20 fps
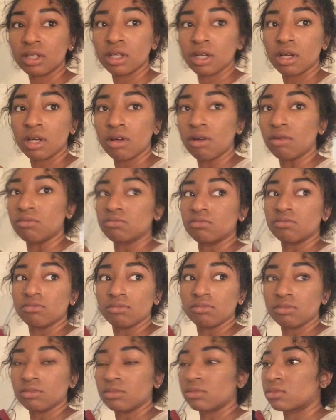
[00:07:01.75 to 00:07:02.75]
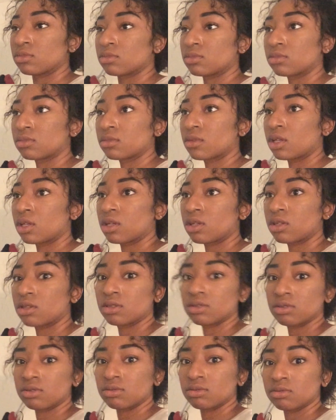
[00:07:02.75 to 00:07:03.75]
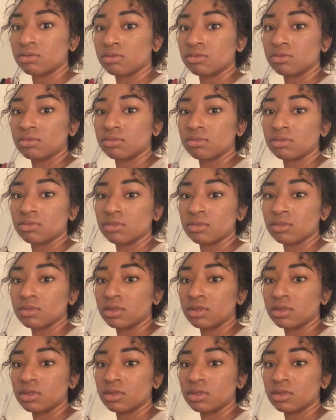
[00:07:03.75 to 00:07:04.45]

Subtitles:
For real? For real?